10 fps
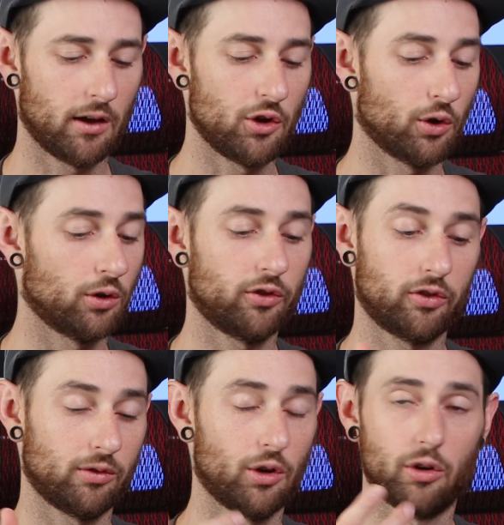
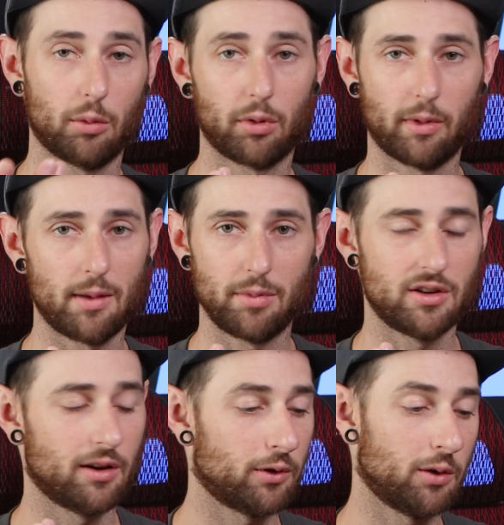Your number might be
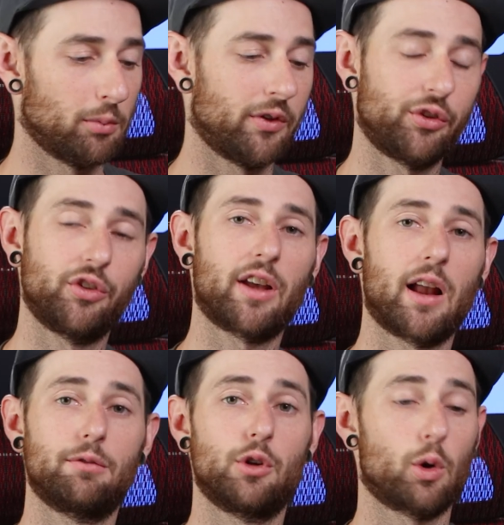different, but this is
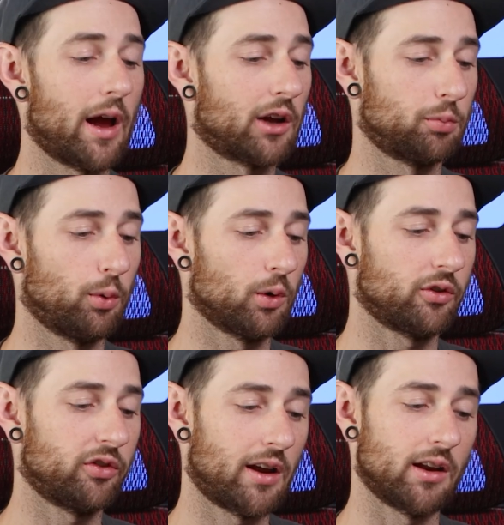kind of your export
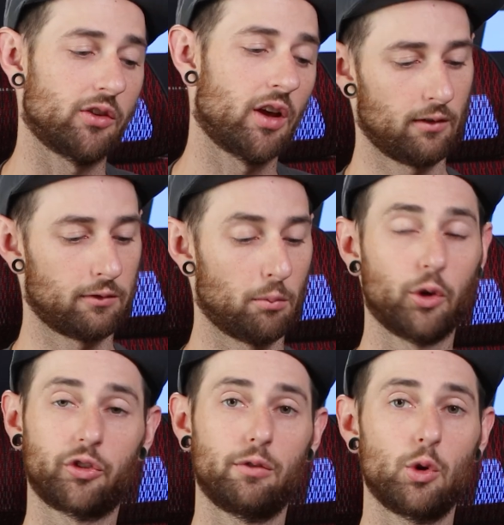settings. For
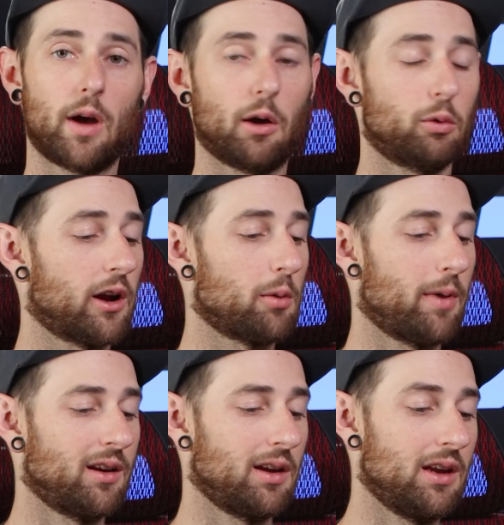most of you, I would
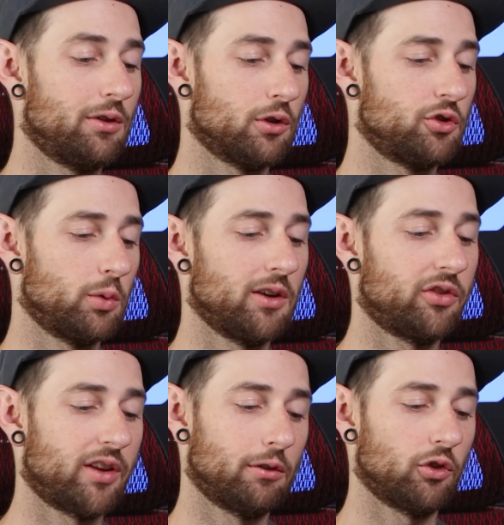recommend either doing
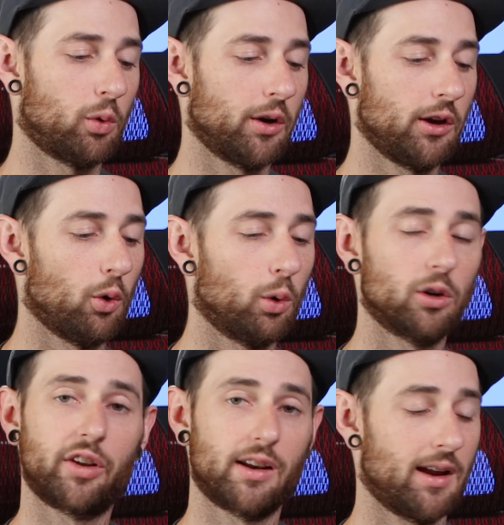720 or
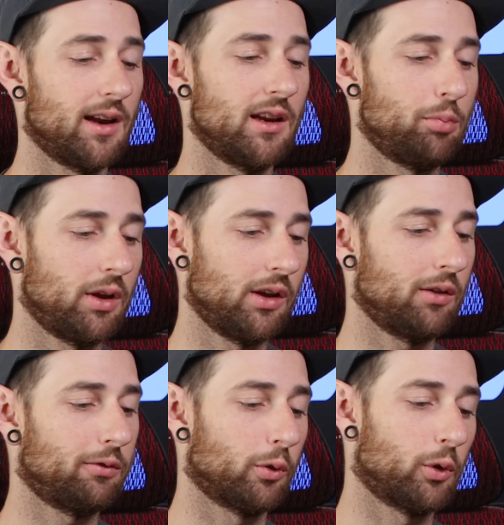
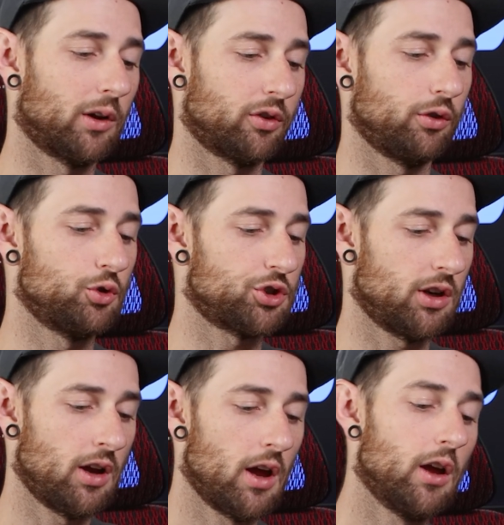1080p for the
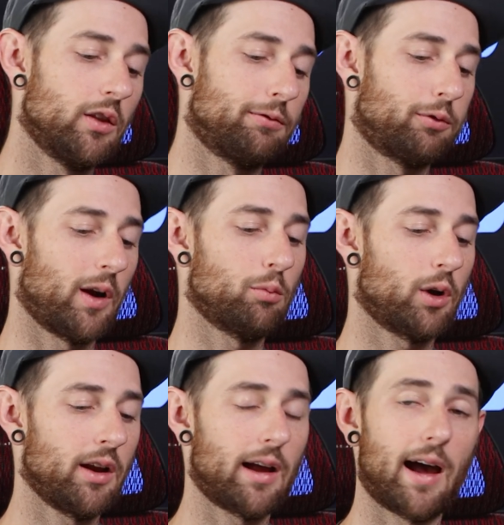resolution. The frame
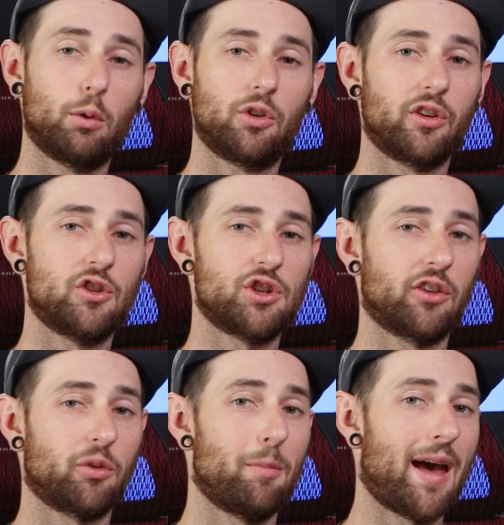rate, I would
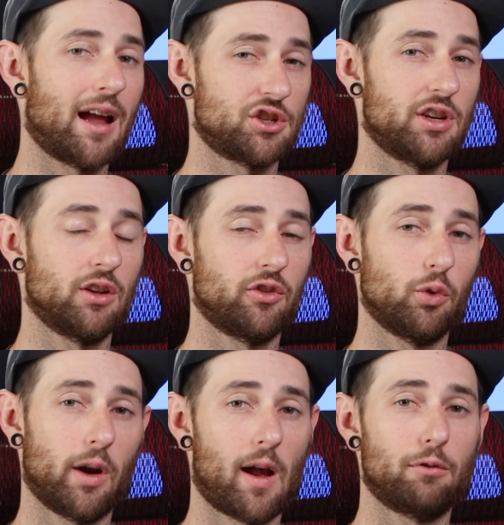suggest matching it to
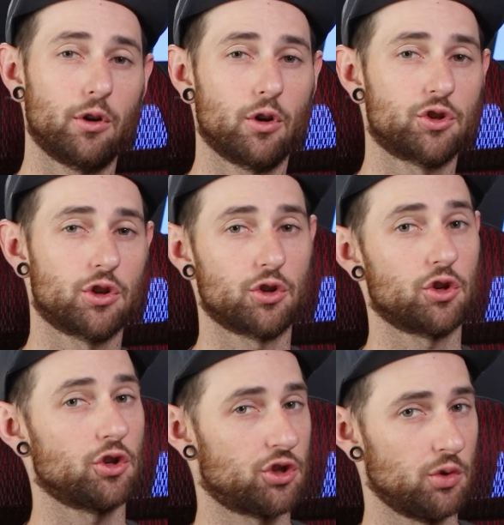whatever your
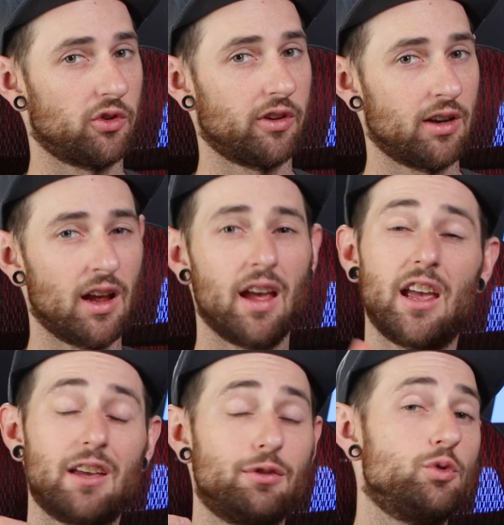church shoots in.
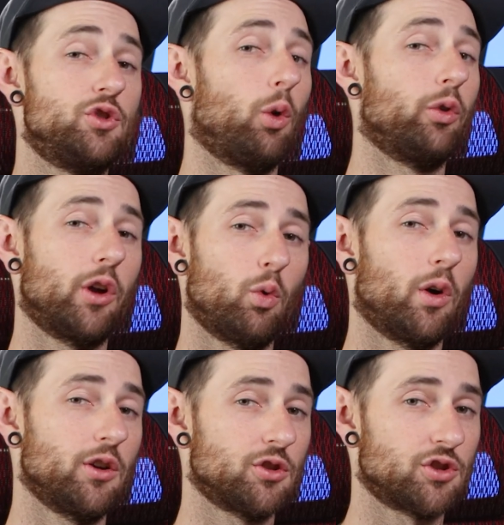If you don't know
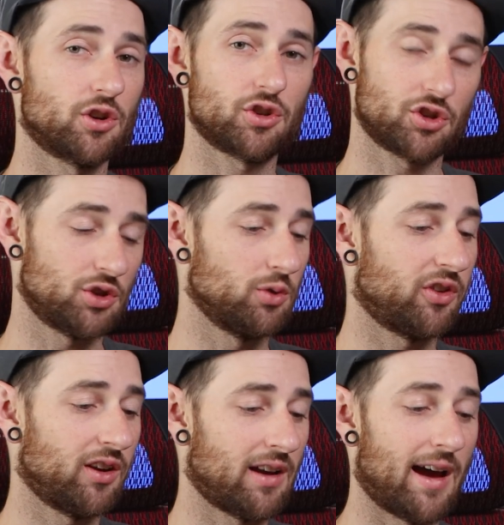what your church
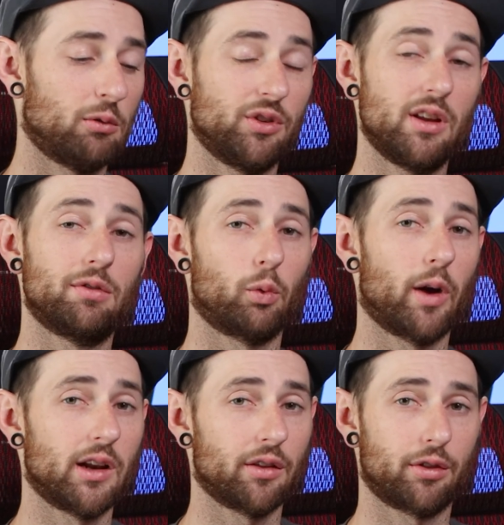shoots in, I would leave it
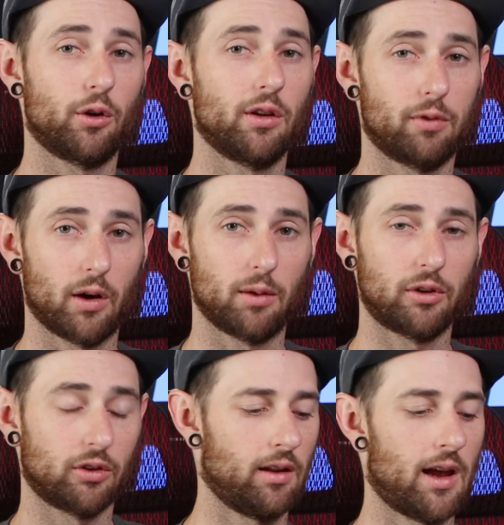right at 30
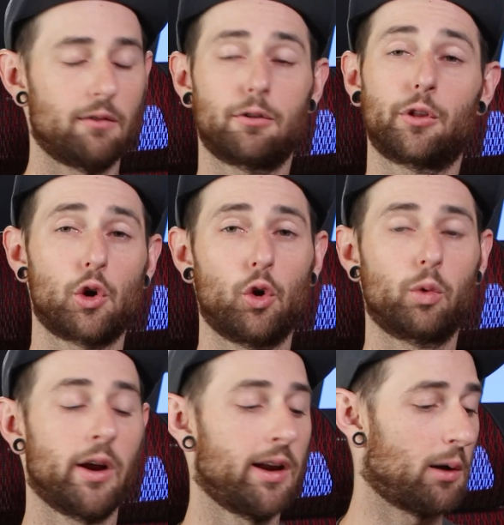frames. And for the code
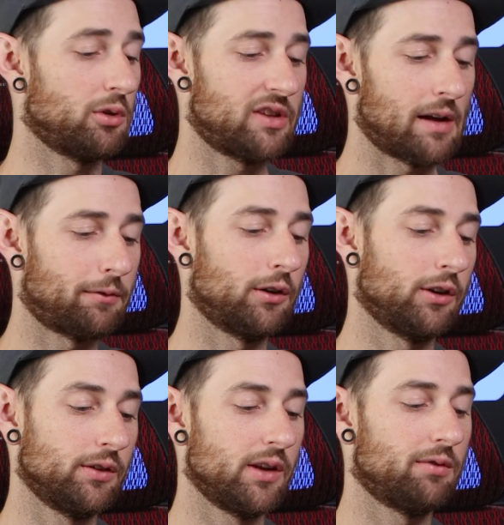rate, I would
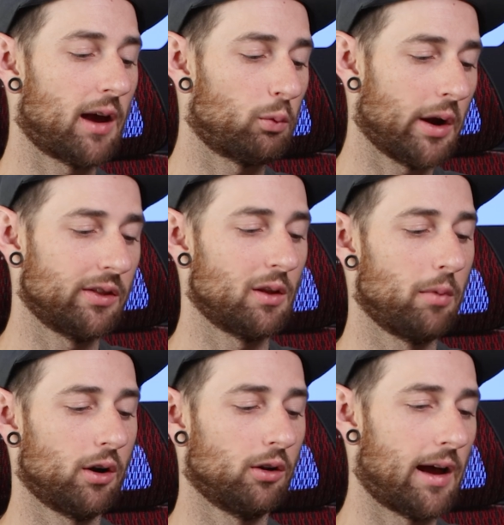definitely leave that right in the
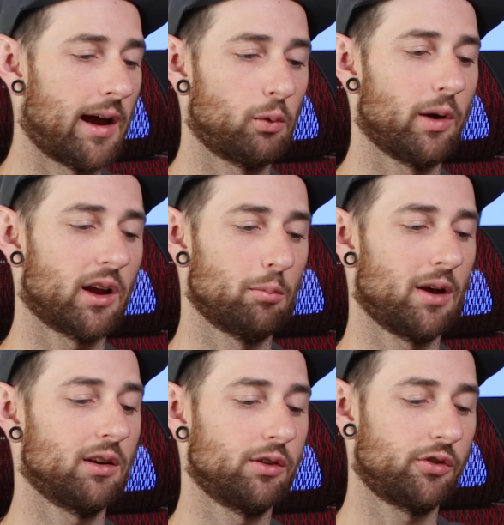middle at
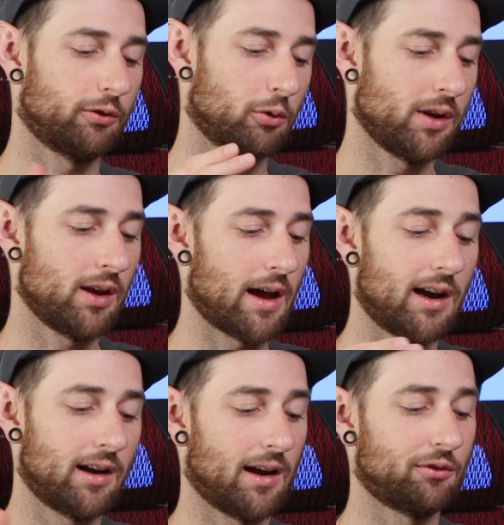recommended. So for me, I
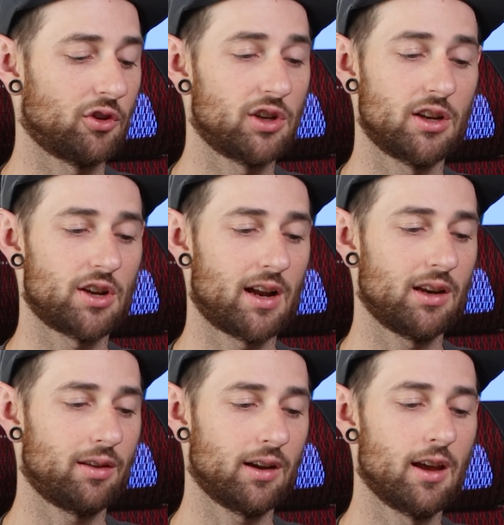didn't have to change
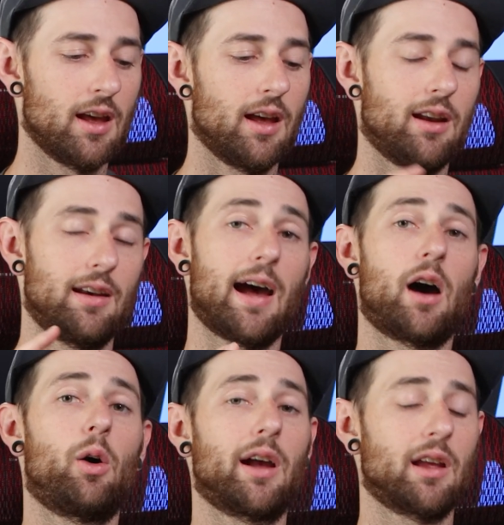anything, and
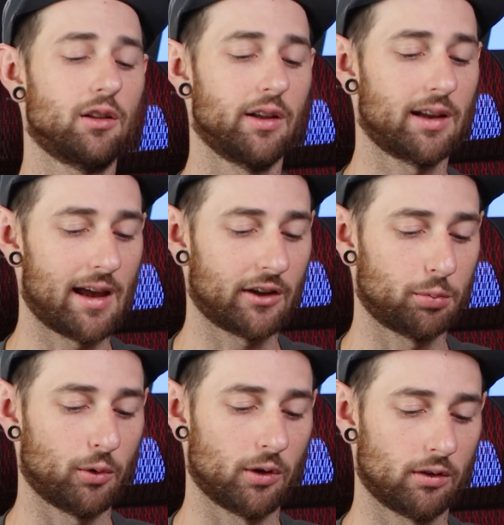now I can click
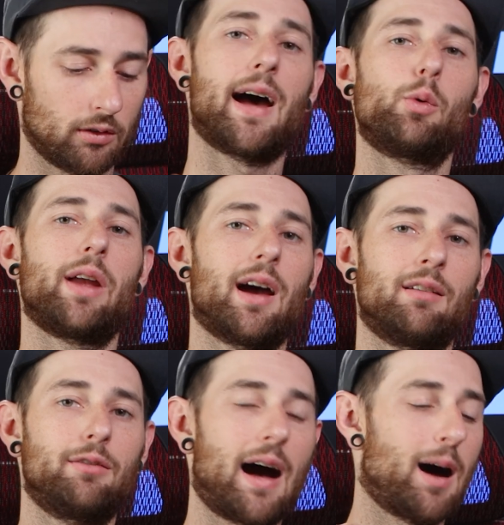export. Now we
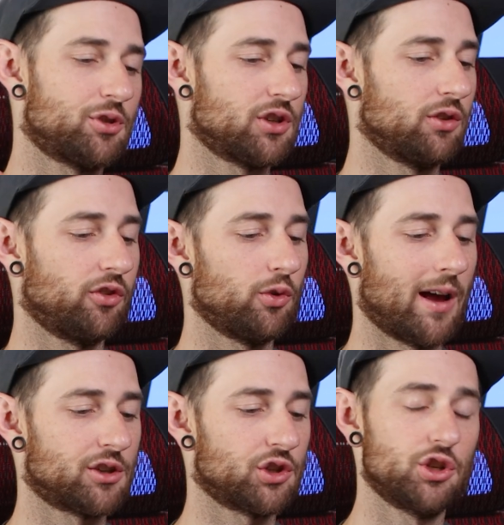have options to
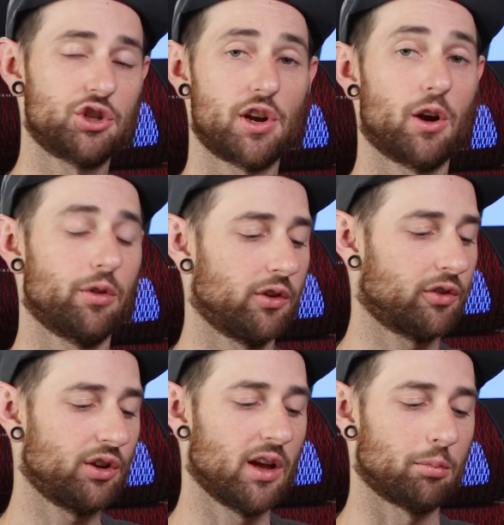actually share this
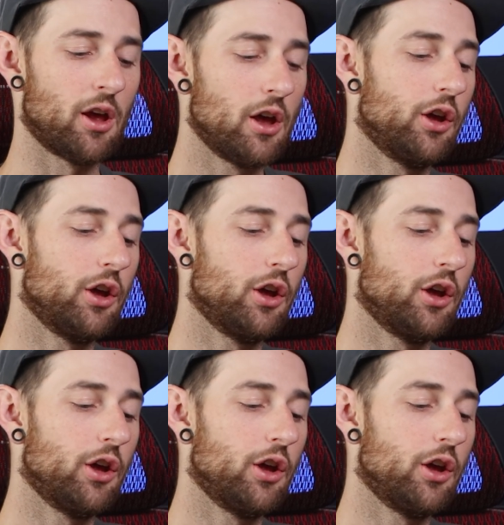clip.